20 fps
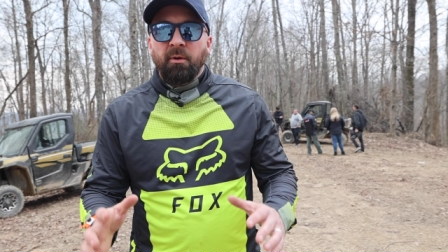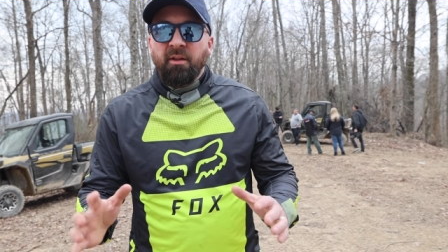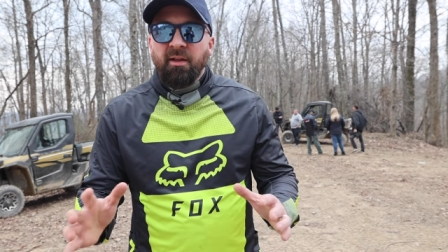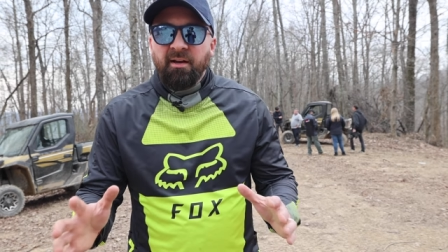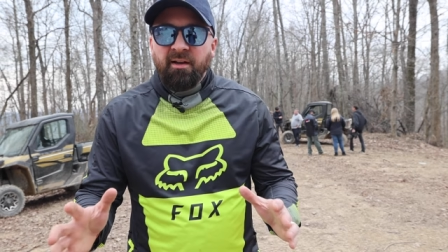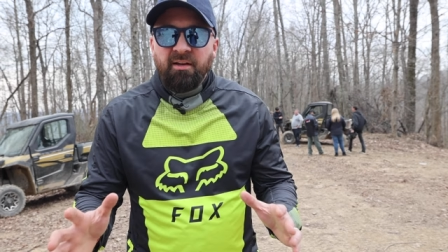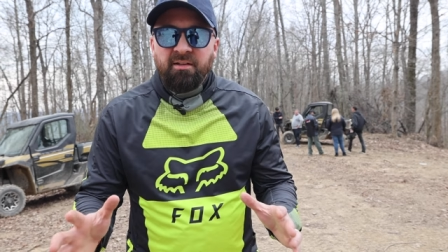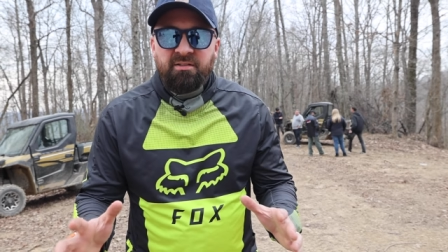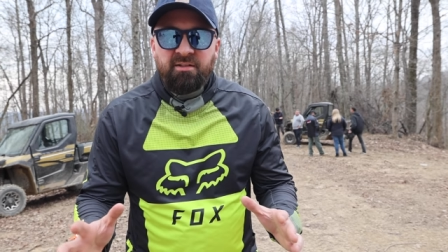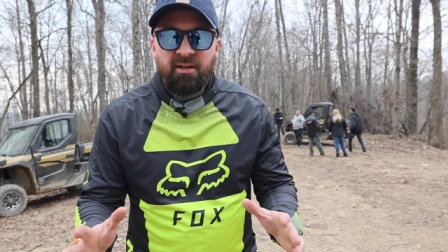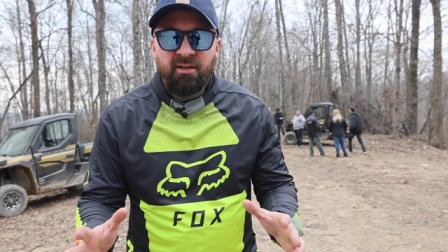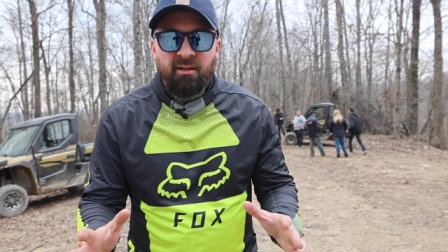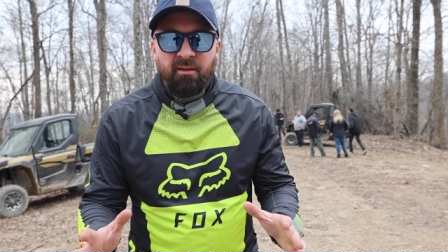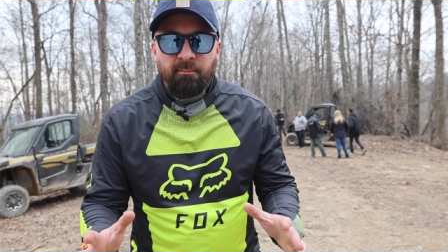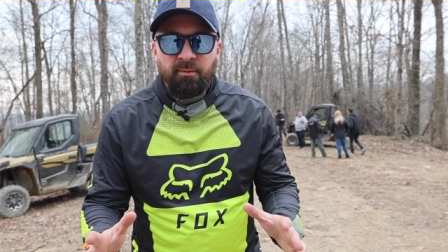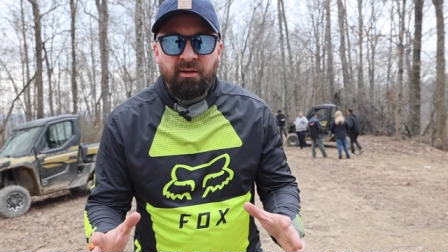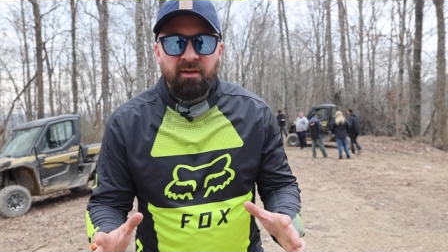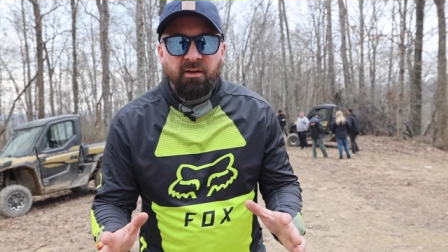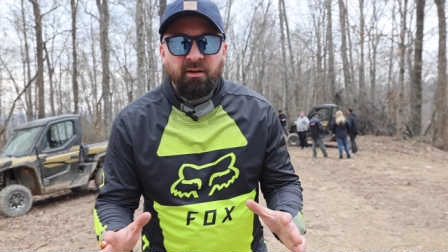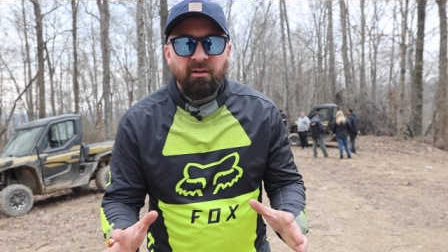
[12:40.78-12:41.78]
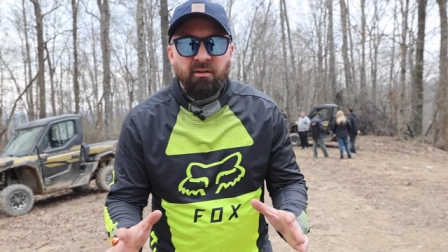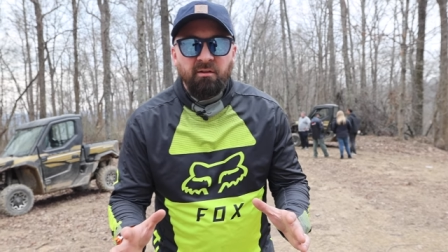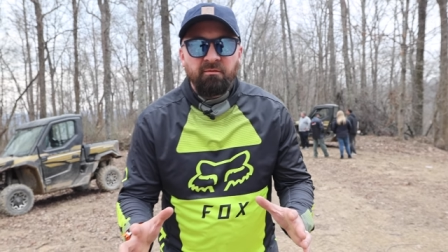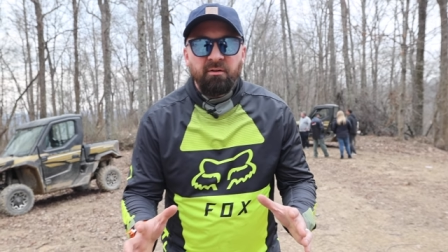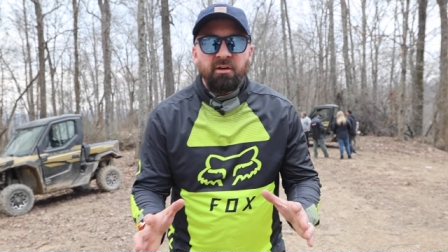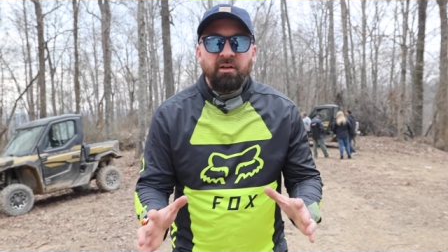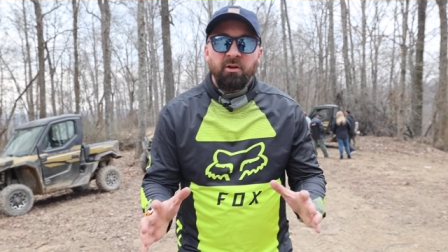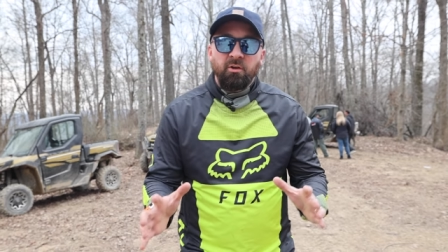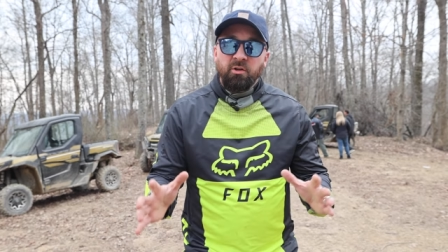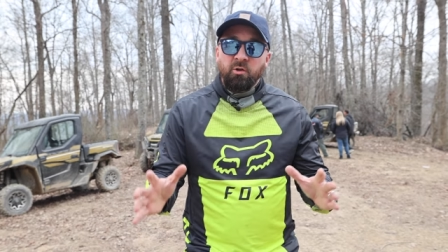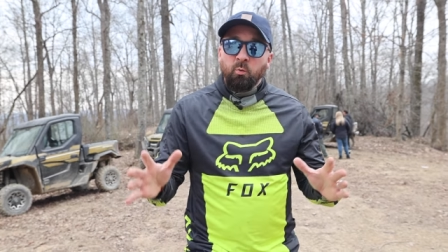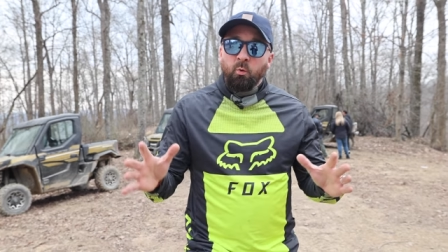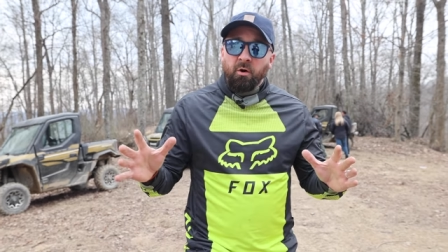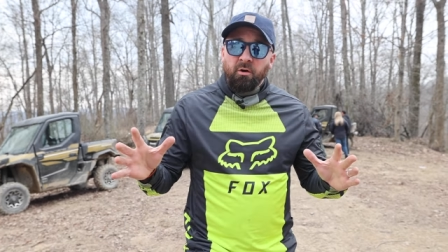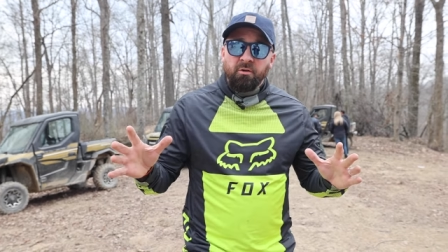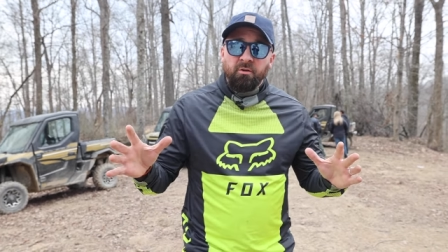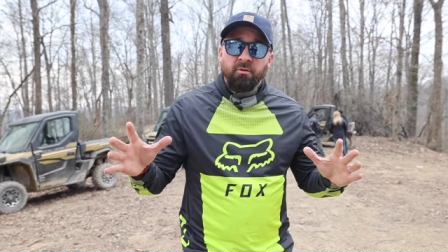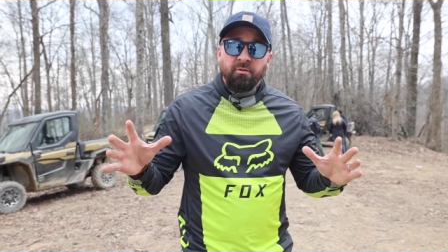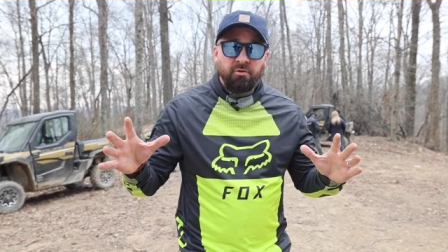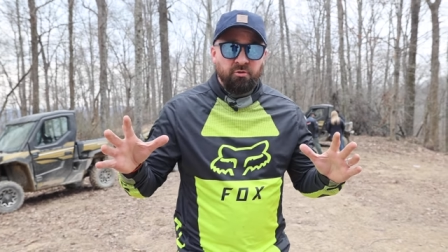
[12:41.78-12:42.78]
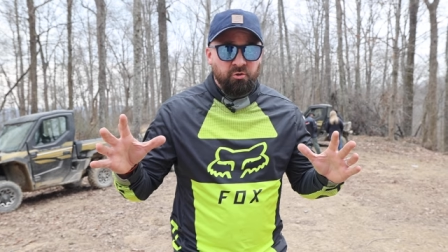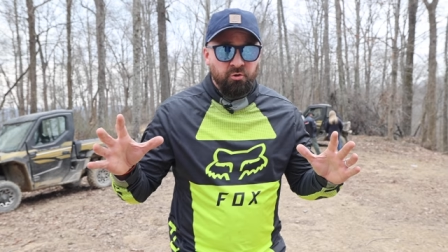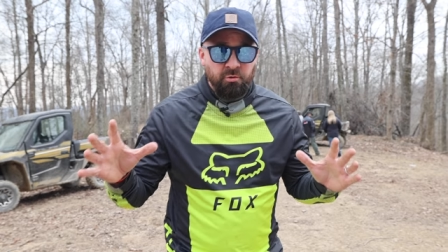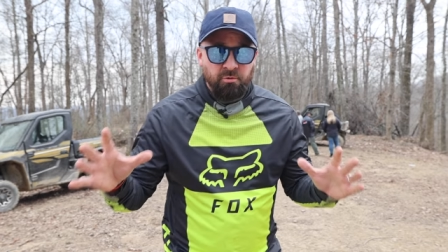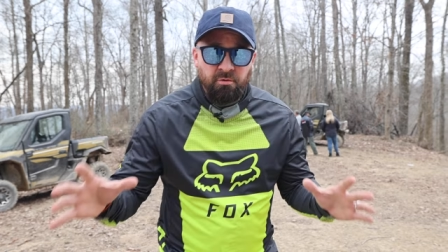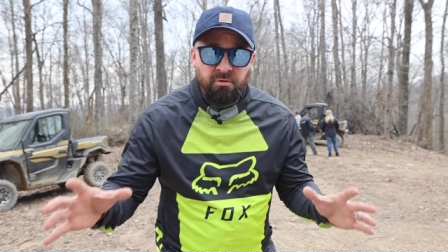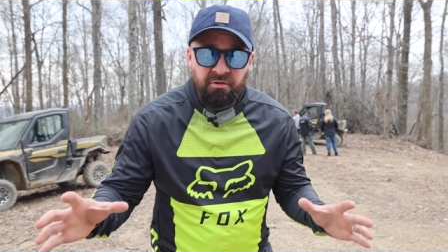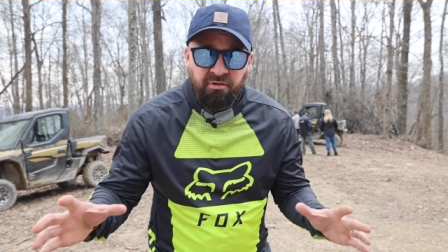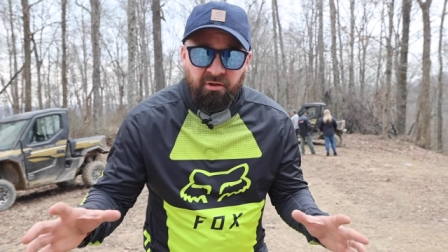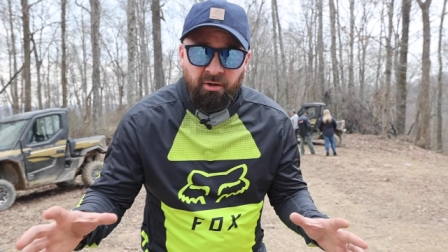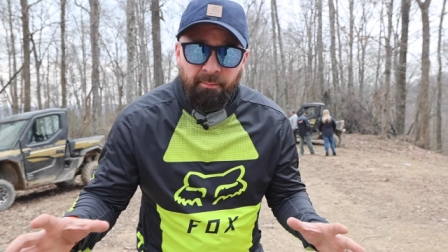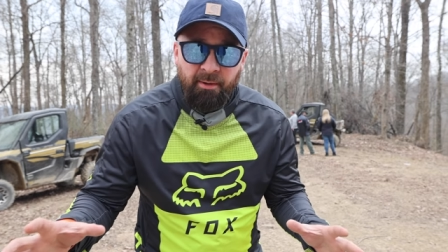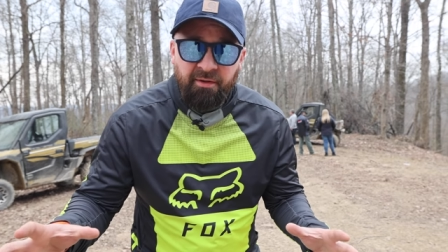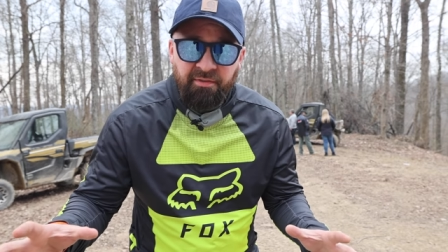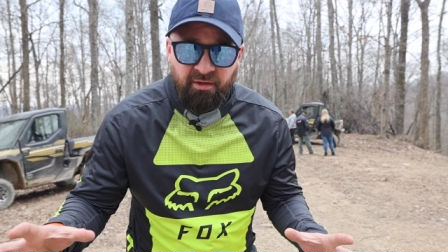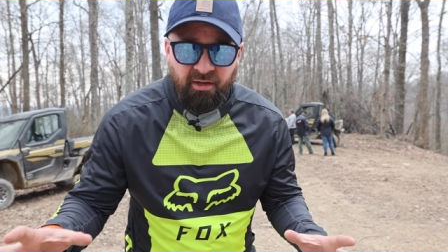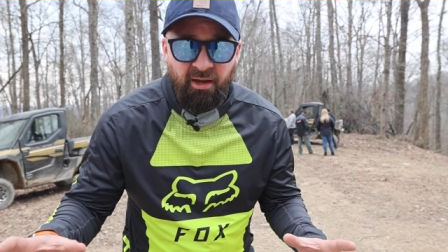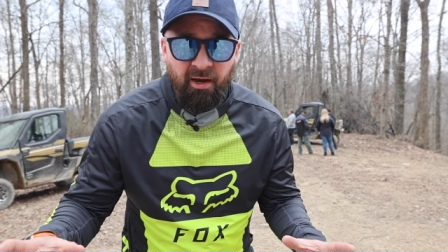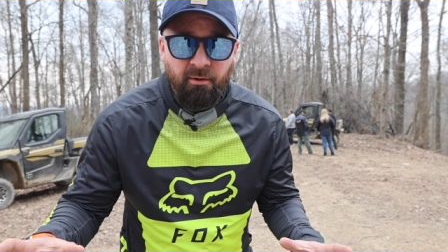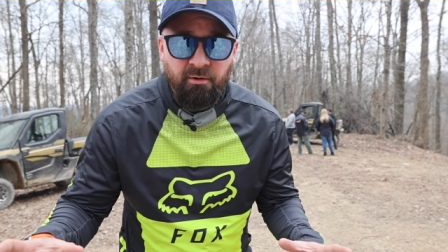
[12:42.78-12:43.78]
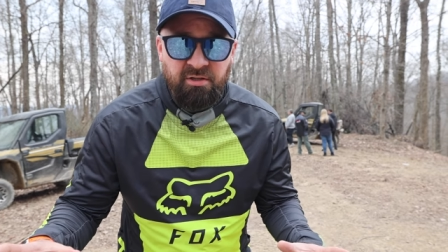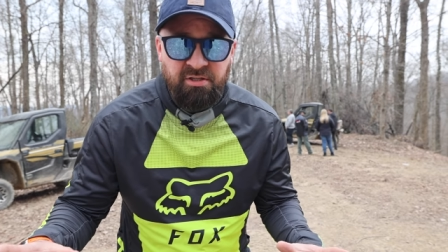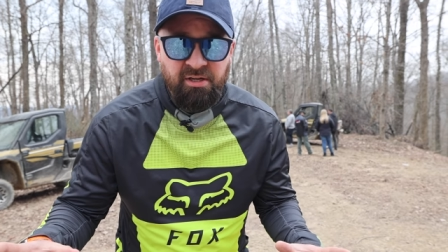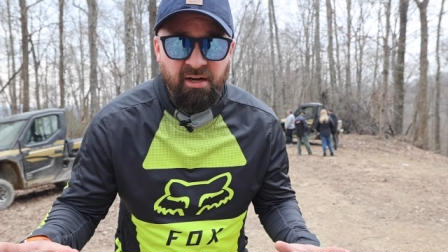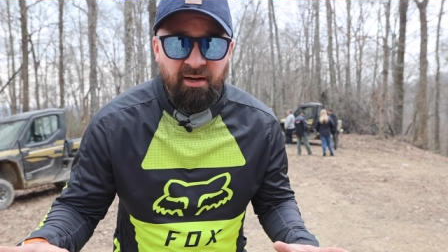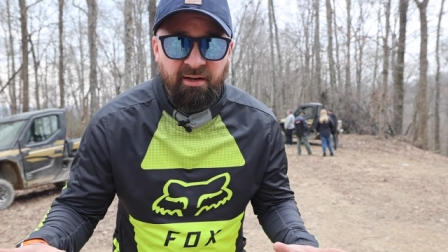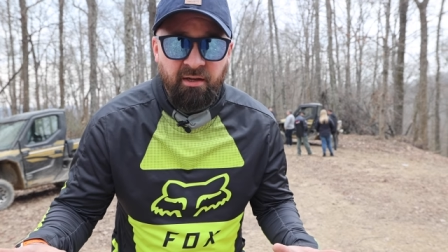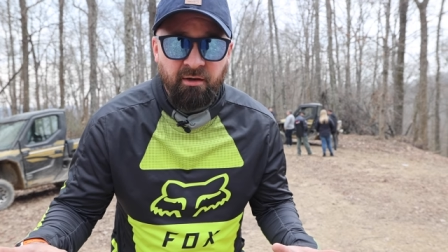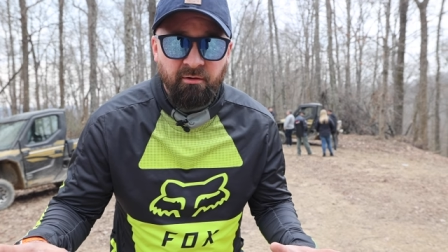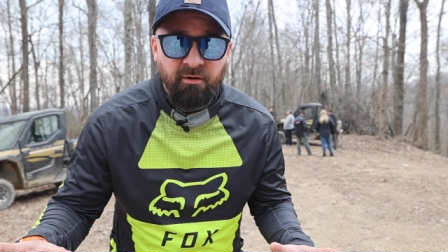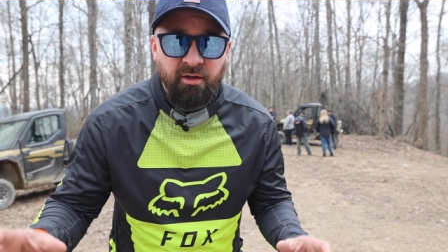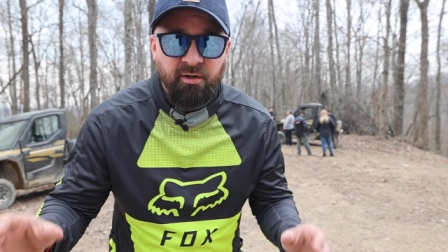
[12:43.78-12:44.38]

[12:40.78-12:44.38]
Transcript: But like I said at the beginning of the video, you wanna know the truth about the Kawasaki